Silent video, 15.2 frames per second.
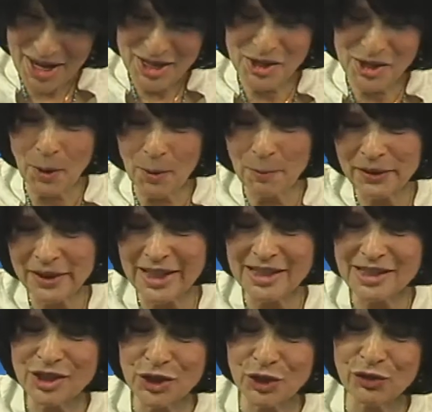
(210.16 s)
so
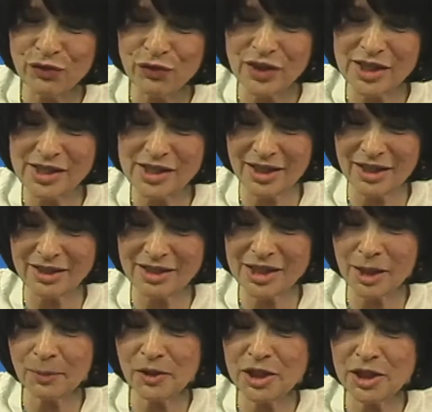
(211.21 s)
please do visit
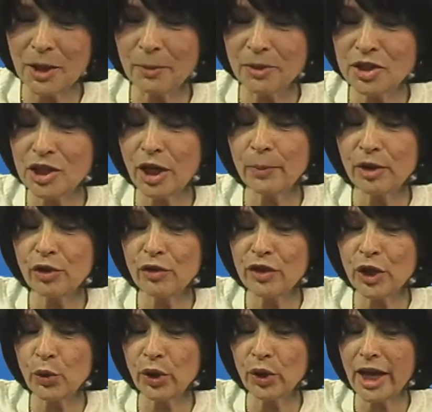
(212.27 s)

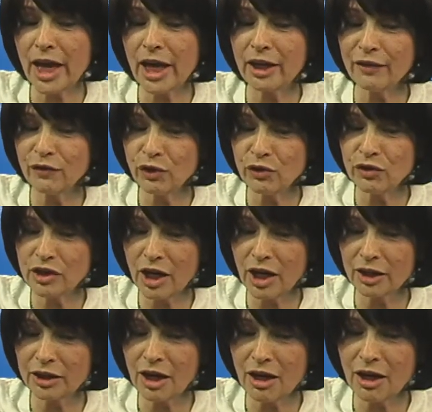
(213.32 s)

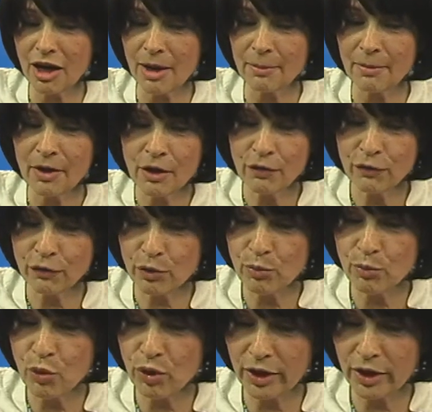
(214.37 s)
www.theorganicview.com for
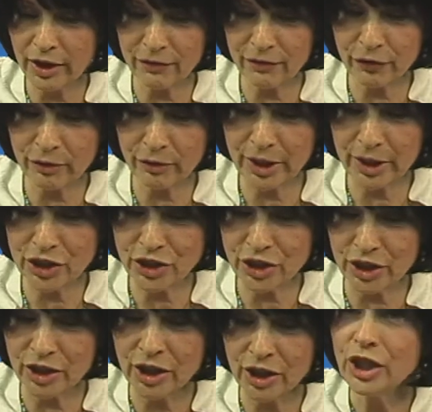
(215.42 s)
more
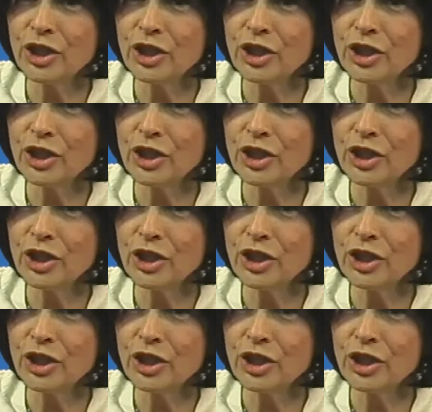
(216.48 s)
information.